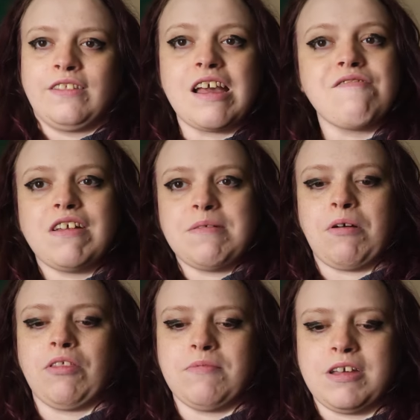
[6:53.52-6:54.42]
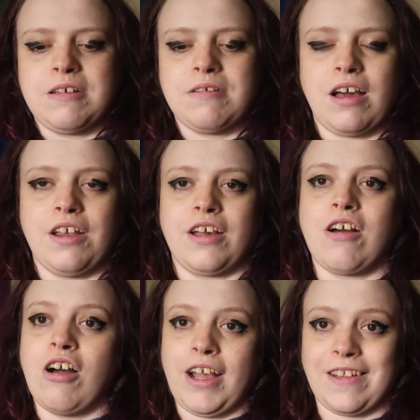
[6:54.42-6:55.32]
they really bother me, and I
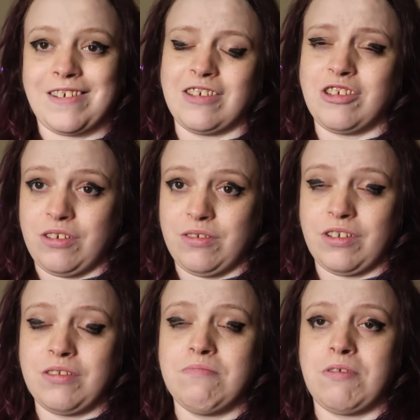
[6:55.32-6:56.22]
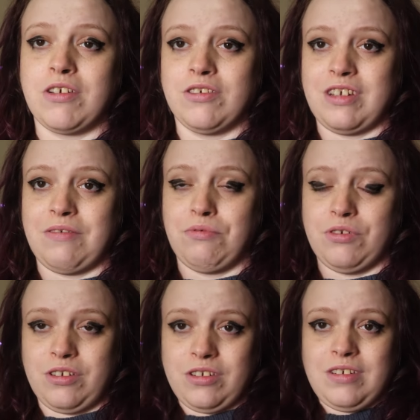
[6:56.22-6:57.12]
can't get tattoos on them because it
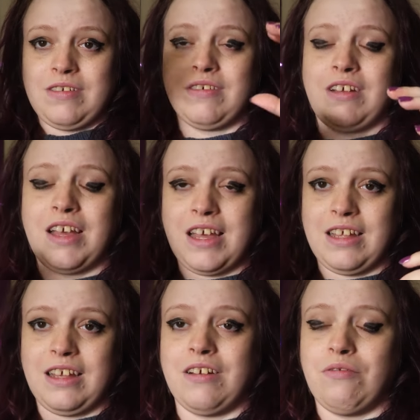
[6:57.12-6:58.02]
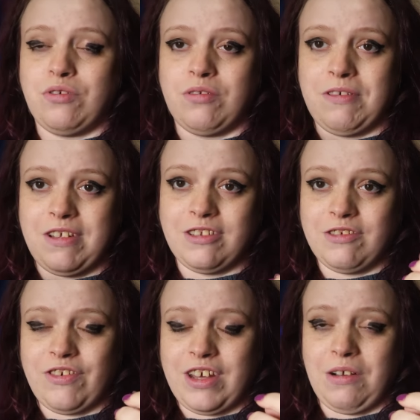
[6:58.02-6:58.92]
would
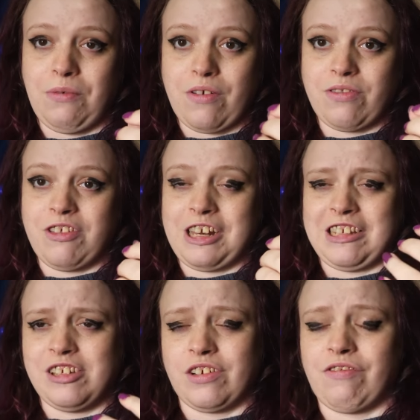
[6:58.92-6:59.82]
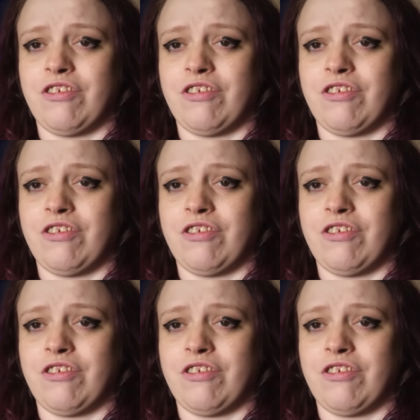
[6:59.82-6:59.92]
interfere with the tattoos I've